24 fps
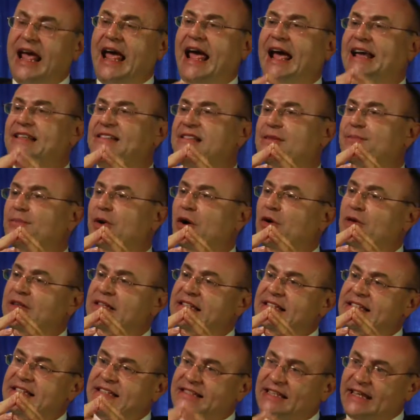has about
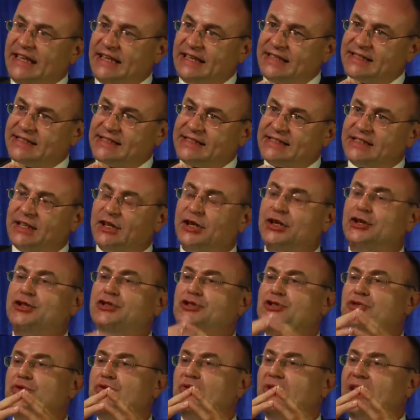6
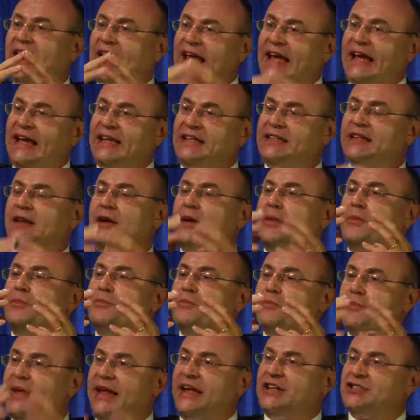to 8
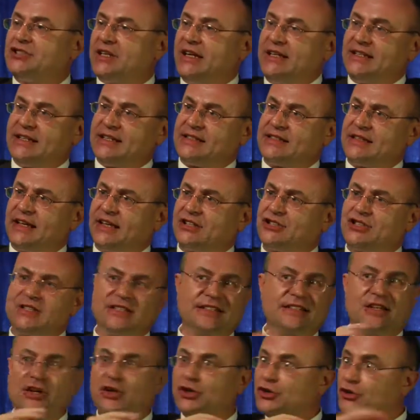major
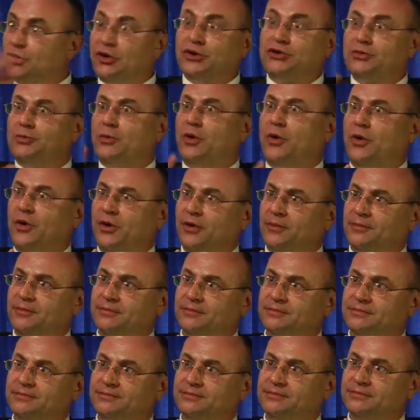intersections, not more.
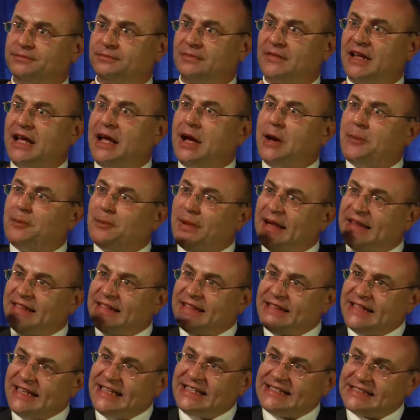
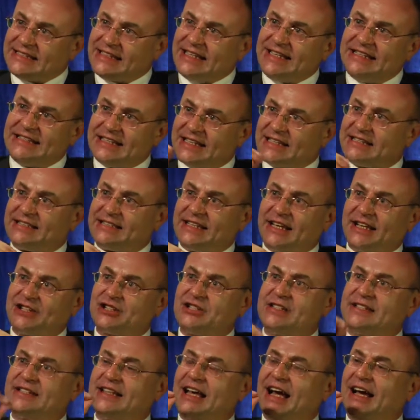But these
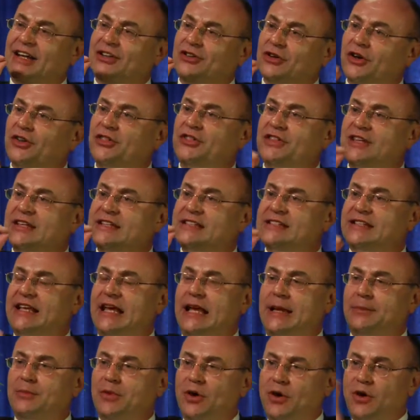intersections are not the
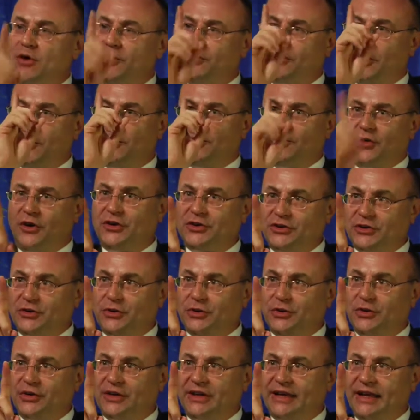same from one
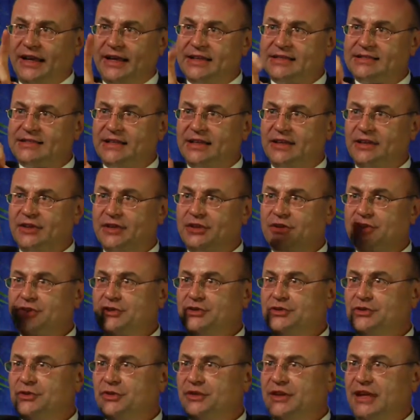colon cancer
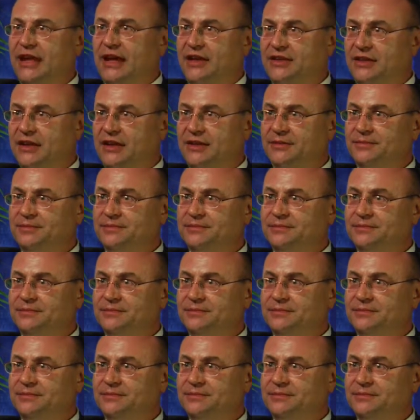to the other.